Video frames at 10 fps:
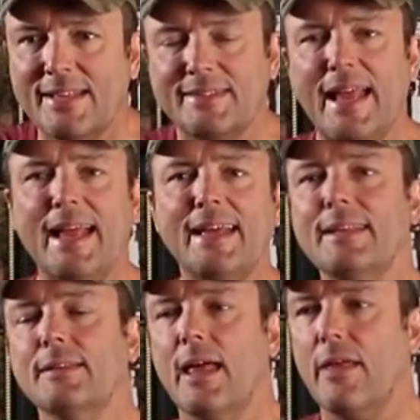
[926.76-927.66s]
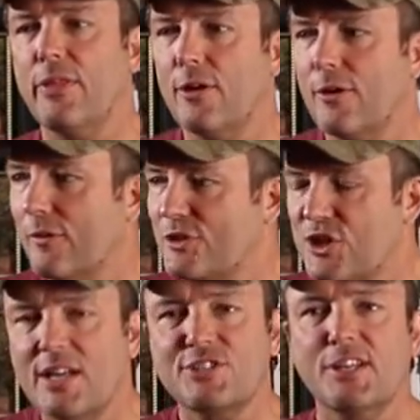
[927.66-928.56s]
tan leather
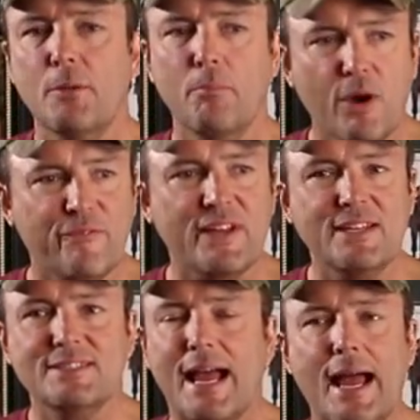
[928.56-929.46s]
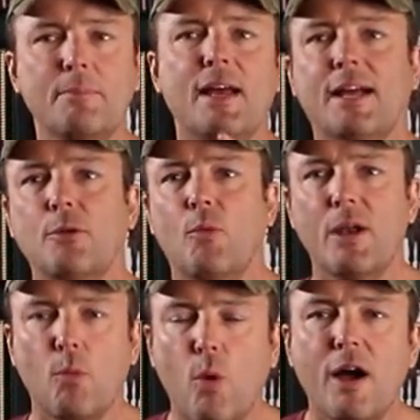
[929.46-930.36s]
Johnson & Murphys, I'm not going to want
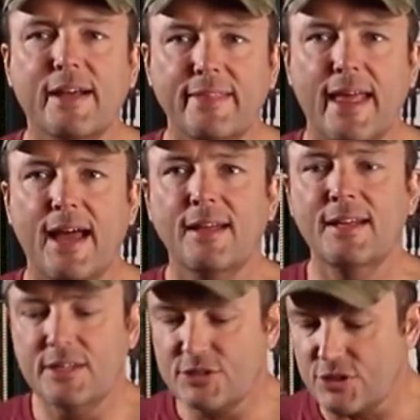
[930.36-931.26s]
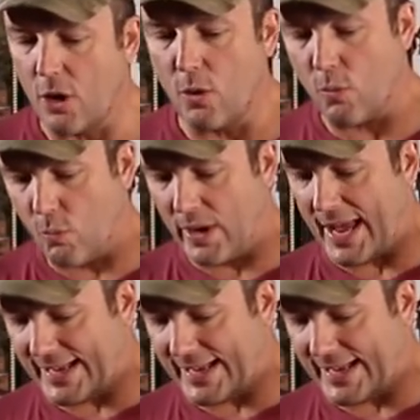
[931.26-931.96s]
to walk in that. So what I